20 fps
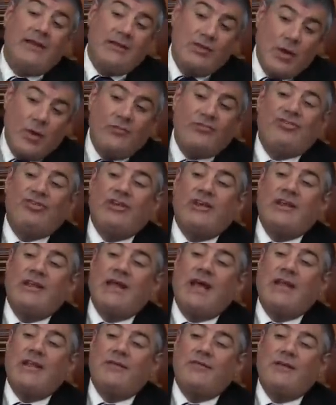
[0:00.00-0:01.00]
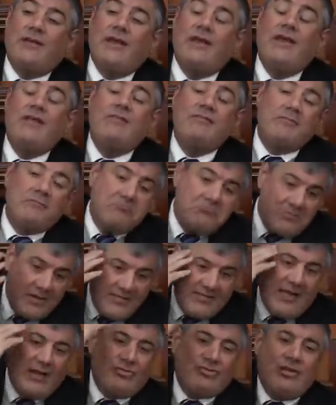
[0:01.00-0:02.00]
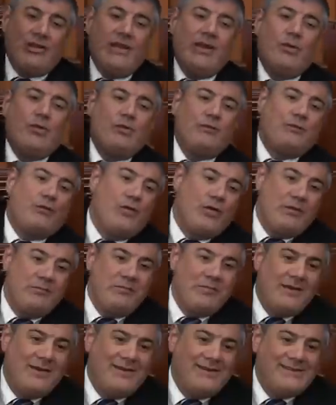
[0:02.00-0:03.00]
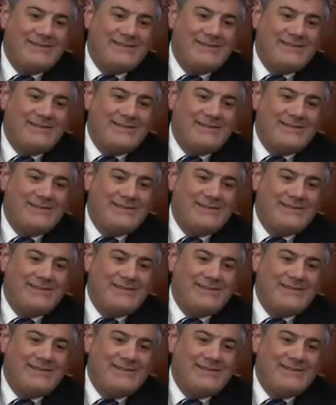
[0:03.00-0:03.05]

and knows she cannot have kids. It's actually good for him.